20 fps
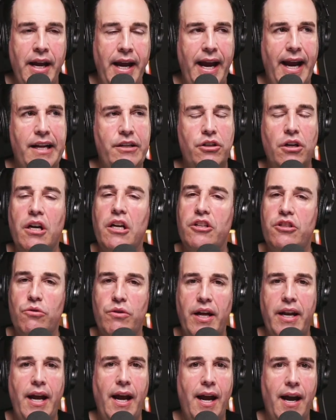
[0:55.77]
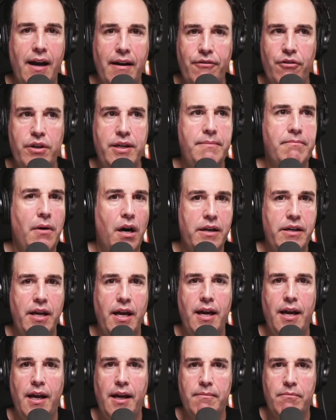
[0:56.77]
and you're going to do that every
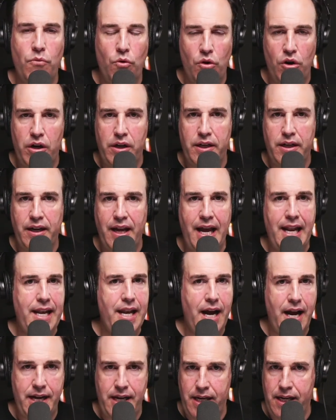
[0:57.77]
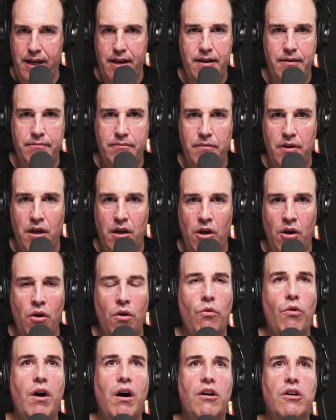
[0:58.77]
Monday morning at 9 a.m.
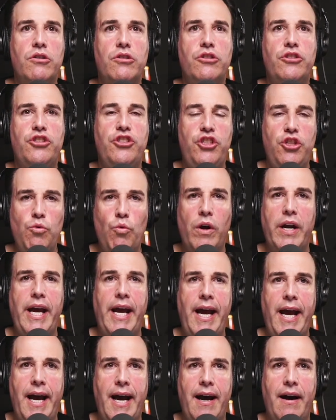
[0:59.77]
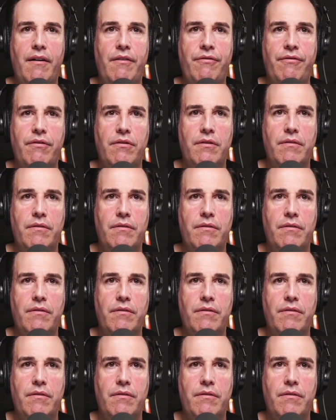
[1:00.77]
Well, you want to have,